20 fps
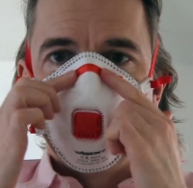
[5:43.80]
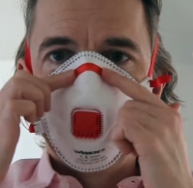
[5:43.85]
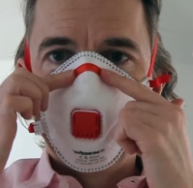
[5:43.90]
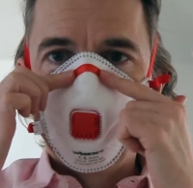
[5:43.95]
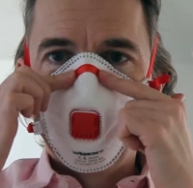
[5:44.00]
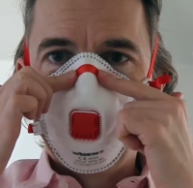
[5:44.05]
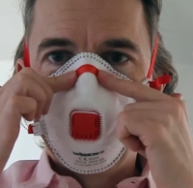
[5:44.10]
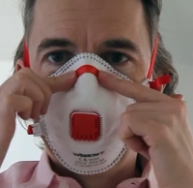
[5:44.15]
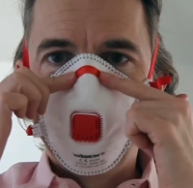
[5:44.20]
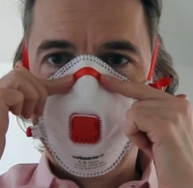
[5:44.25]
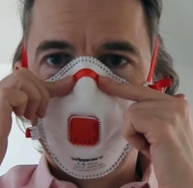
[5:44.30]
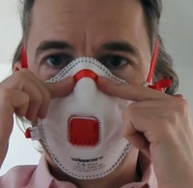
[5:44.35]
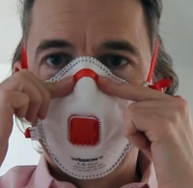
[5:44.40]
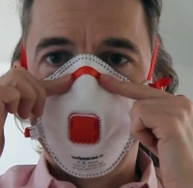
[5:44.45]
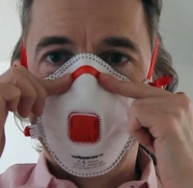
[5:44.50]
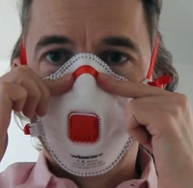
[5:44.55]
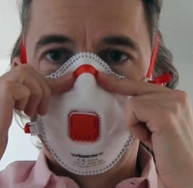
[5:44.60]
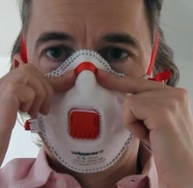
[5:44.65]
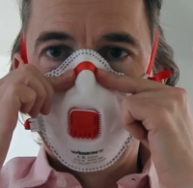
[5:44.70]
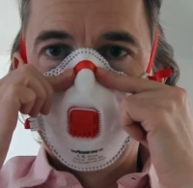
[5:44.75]
and then you
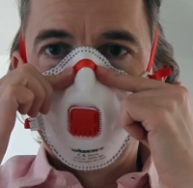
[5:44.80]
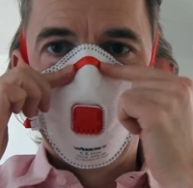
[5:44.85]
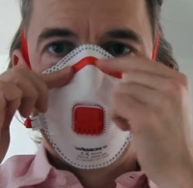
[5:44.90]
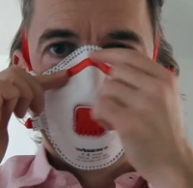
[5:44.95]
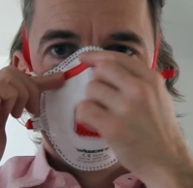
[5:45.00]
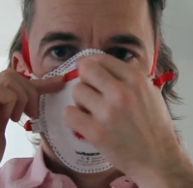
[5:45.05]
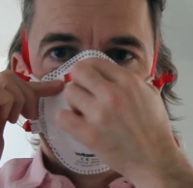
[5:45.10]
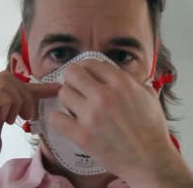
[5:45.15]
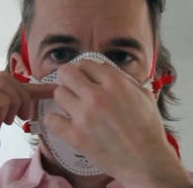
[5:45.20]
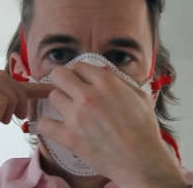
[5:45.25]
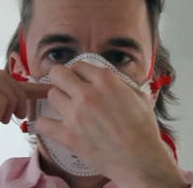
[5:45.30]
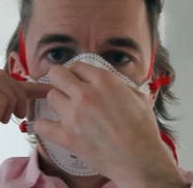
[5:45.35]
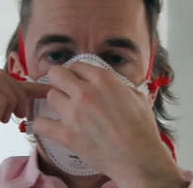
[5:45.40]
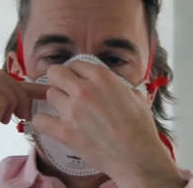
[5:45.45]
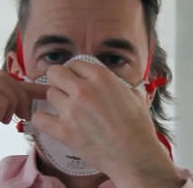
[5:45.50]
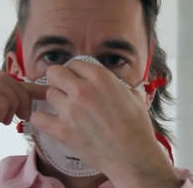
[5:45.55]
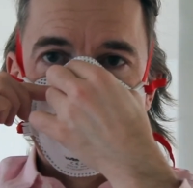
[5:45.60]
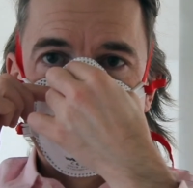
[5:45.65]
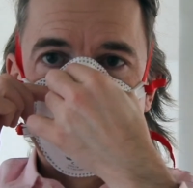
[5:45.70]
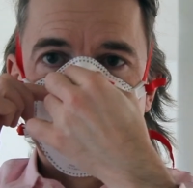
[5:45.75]

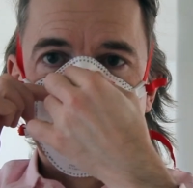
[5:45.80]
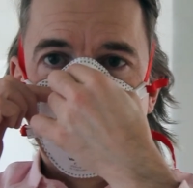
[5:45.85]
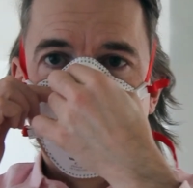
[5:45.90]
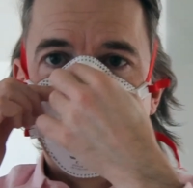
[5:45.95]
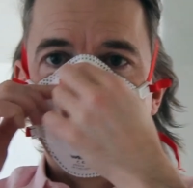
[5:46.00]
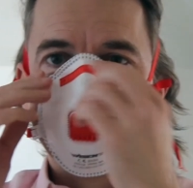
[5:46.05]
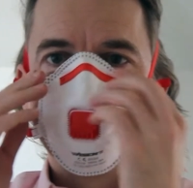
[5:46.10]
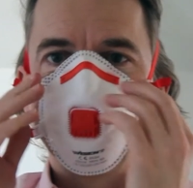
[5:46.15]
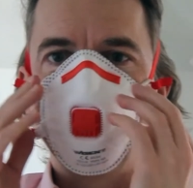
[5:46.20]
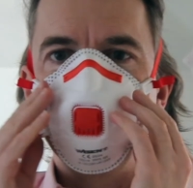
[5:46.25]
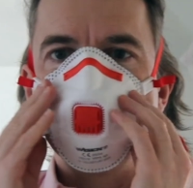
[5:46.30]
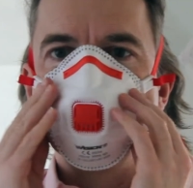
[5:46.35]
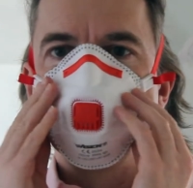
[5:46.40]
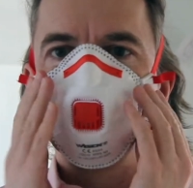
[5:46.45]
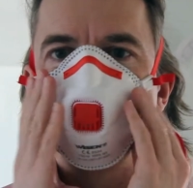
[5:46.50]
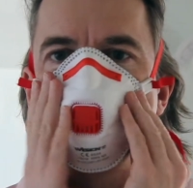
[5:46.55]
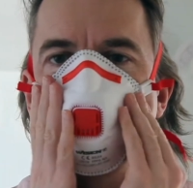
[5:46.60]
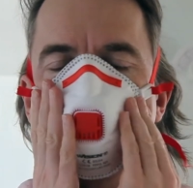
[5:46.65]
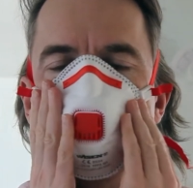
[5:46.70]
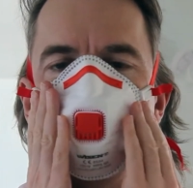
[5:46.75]
adjust the nose
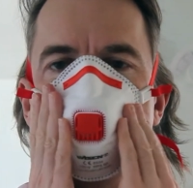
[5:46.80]
piece.